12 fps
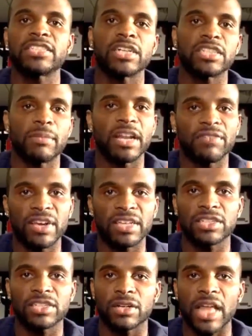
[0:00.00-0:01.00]
start to
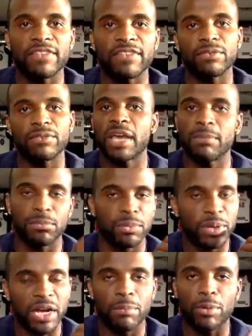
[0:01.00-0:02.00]
manifest in your life. You
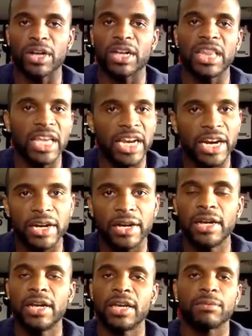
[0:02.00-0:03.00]
become more clear,
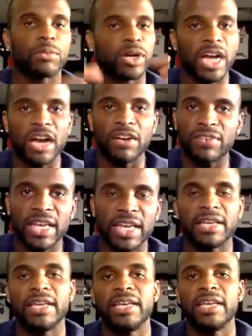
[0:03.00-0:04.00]
more
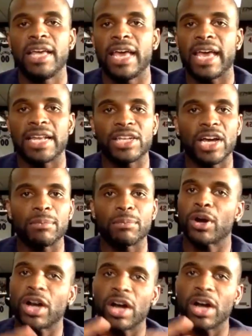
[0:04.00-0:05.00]
confident, and
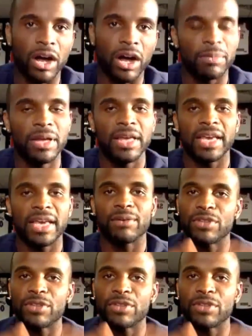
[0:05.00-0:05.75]
more calm. And